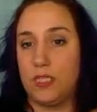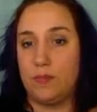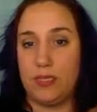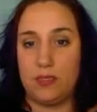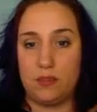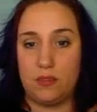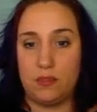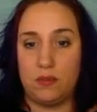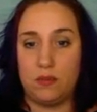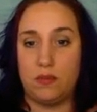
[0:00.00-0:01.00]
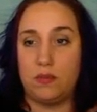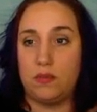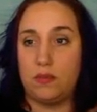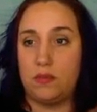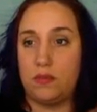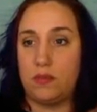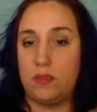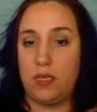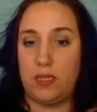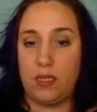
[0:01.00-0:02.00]
let me
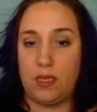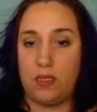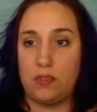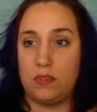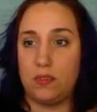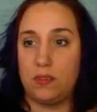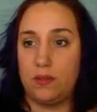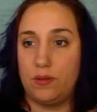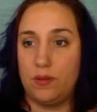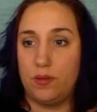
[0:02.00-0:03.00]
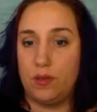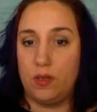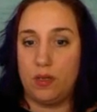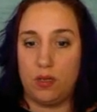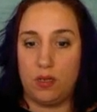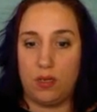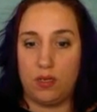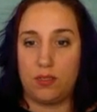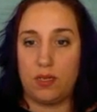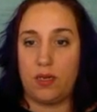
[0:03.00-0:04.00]
delete this
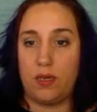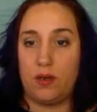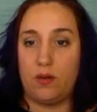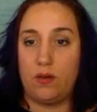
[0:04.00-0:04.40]
as I go.